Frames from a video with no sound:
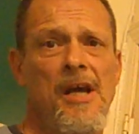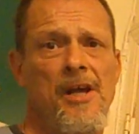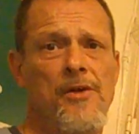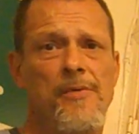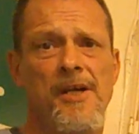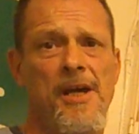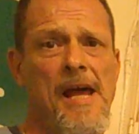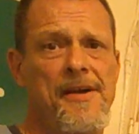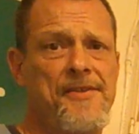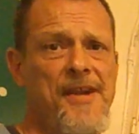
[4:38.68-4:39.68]
if we
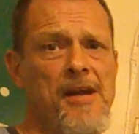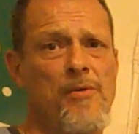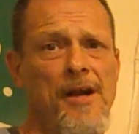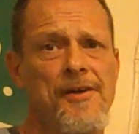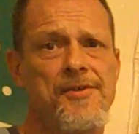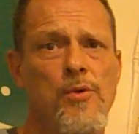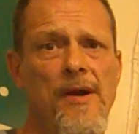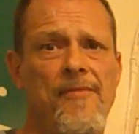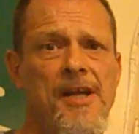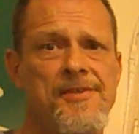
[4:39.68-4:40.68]
had a thing where it's
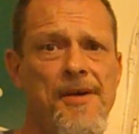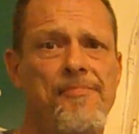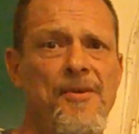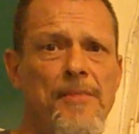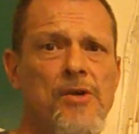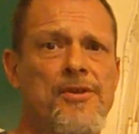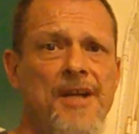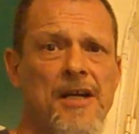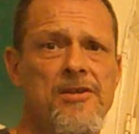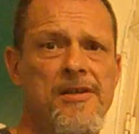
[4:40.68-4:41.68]
whoever gets up the most
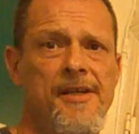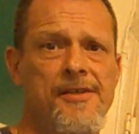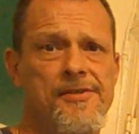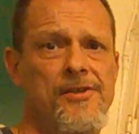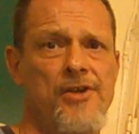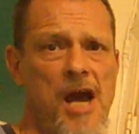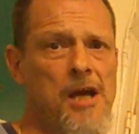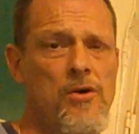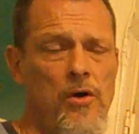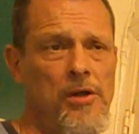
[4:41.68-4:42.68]
actually is the shot
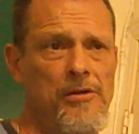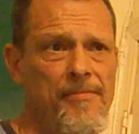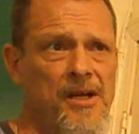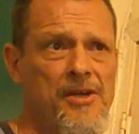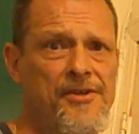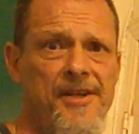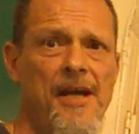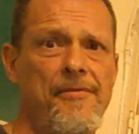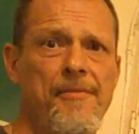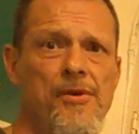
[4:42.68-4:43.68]
caller, because they
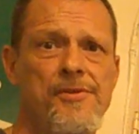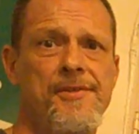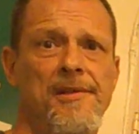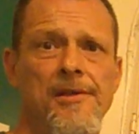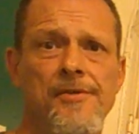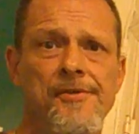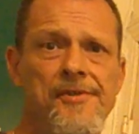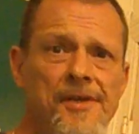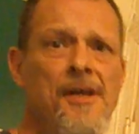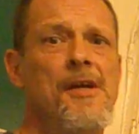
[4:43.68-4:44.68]
got the most to
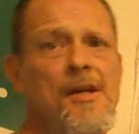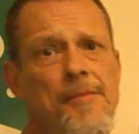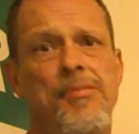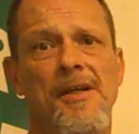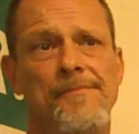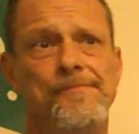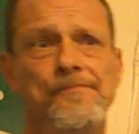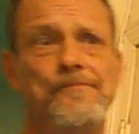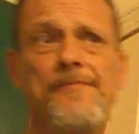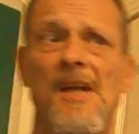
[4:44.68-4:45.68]
lose. But
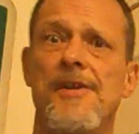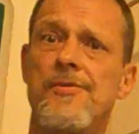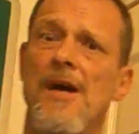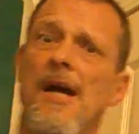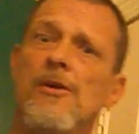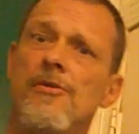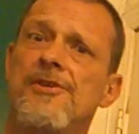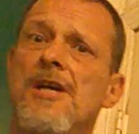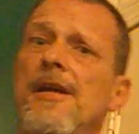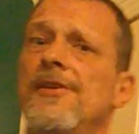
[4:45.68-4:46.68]
that's why I always
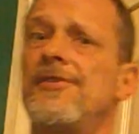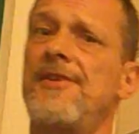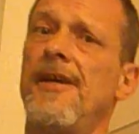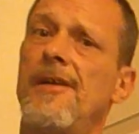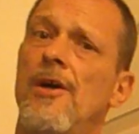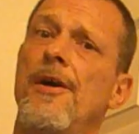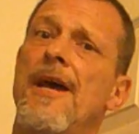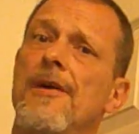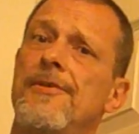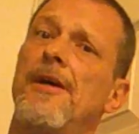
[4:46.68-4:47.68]
kind of stayed hard
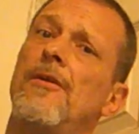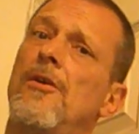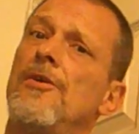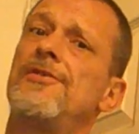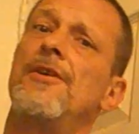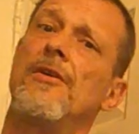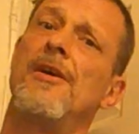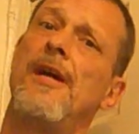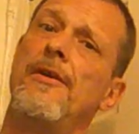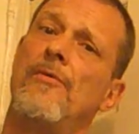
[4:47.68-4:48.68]
out there also.
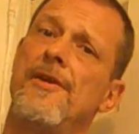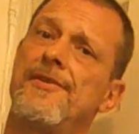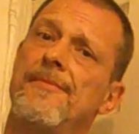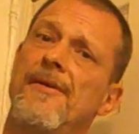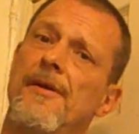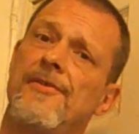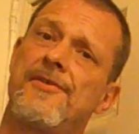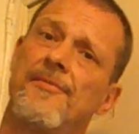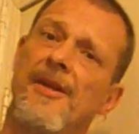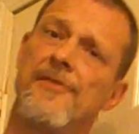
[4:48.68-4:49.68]
I didn't want
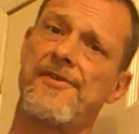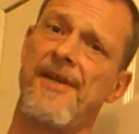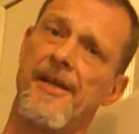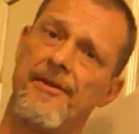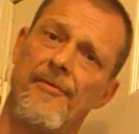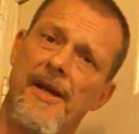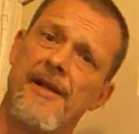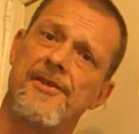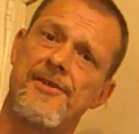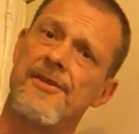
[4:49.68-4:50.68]
someone else taking the
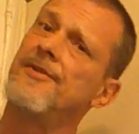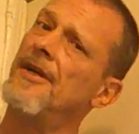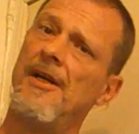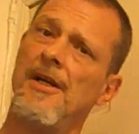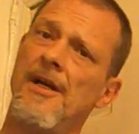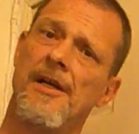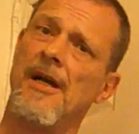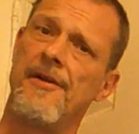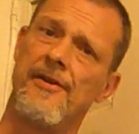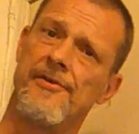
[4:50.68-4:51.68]
reins, because
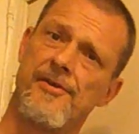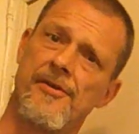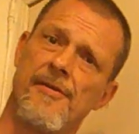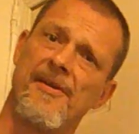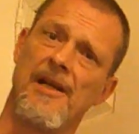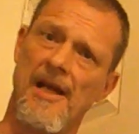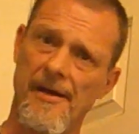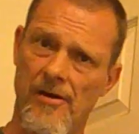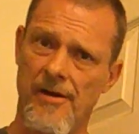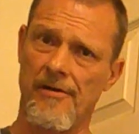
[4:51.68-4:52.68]
God knows it could have been a lot
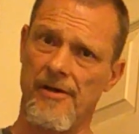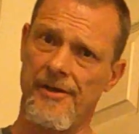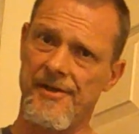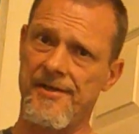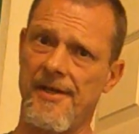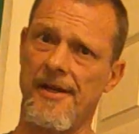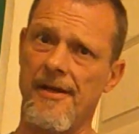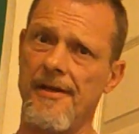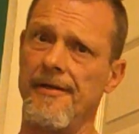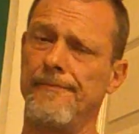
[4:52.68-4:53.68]
harder on the city,
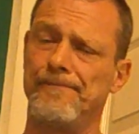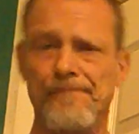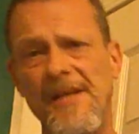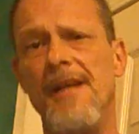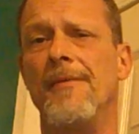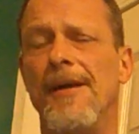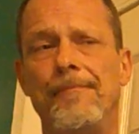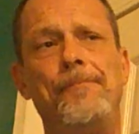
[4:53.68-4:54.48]
you know. Anyway,